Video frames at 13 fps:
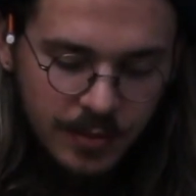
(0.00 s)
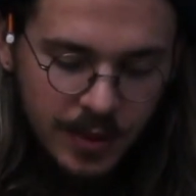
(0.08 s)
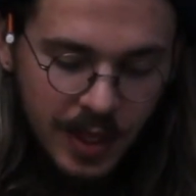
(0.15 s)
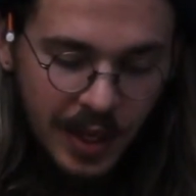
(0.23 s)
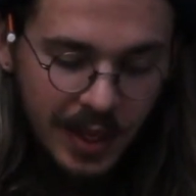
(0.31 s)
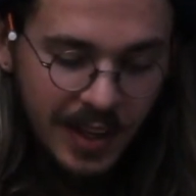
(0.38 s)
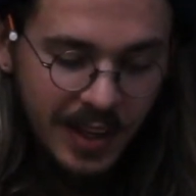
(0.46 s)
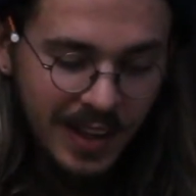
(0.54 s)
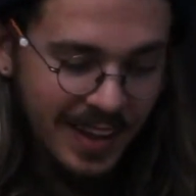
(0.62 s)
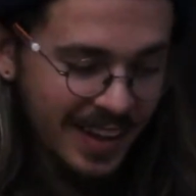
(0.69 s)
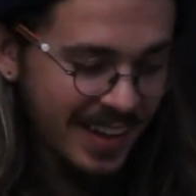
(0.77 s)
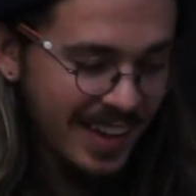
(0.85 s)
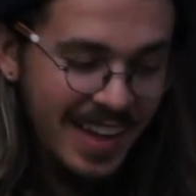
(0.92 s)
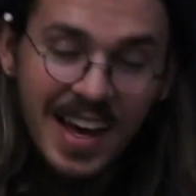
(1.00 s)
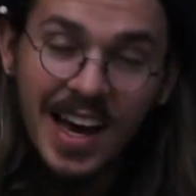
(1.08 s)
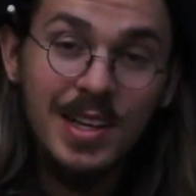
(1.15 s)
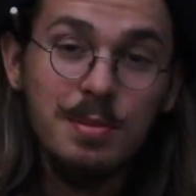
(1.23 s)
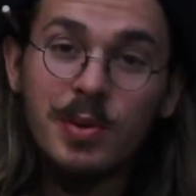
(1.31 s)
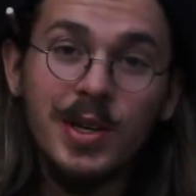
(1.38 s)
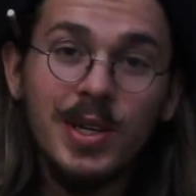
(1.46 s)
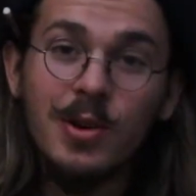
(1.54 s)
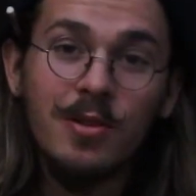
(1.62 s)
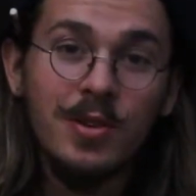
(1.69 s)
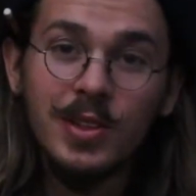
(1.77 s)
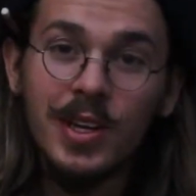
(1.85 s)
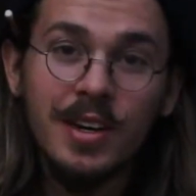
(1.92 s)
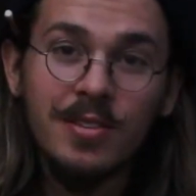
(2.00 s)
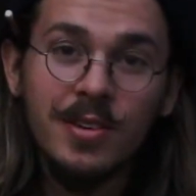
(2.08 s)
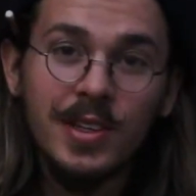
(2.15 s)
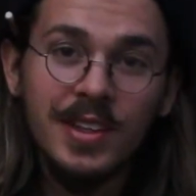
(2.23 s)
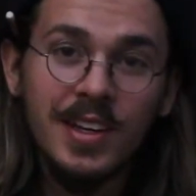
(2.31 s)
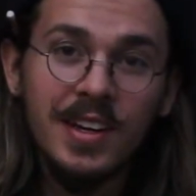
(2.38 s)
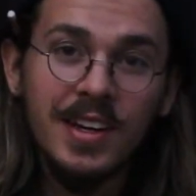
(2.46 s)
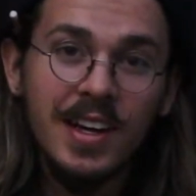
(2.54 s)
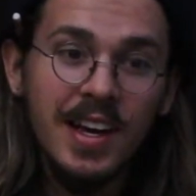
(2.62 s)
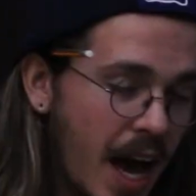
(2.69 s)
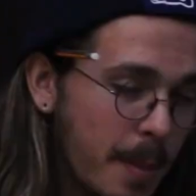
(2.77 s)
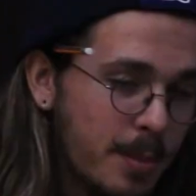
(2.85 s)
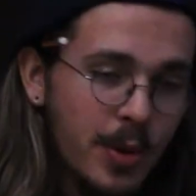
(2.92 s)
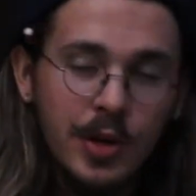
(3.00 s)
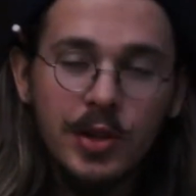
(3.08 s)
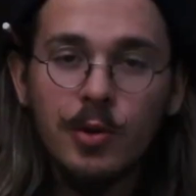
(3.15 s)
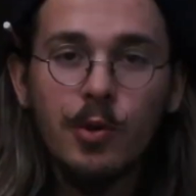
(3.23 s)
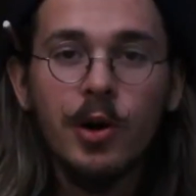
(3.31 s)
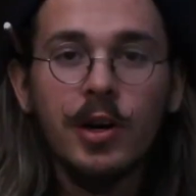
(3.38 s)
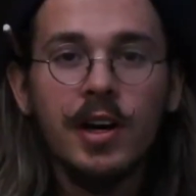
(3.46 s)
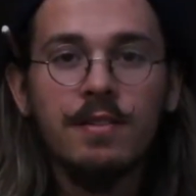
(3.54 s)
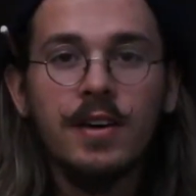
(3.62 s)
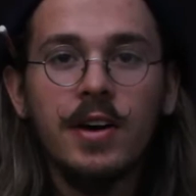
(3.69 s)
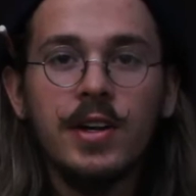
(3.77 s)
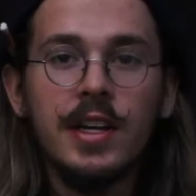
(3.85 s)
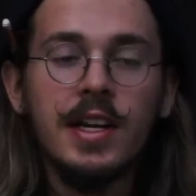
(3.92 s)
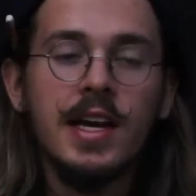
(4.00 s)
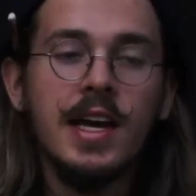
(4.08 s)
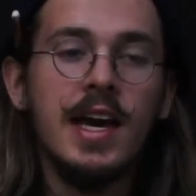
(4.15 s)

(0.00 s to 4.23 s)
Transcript: I was pretty over life right there. I put in the work, I found it.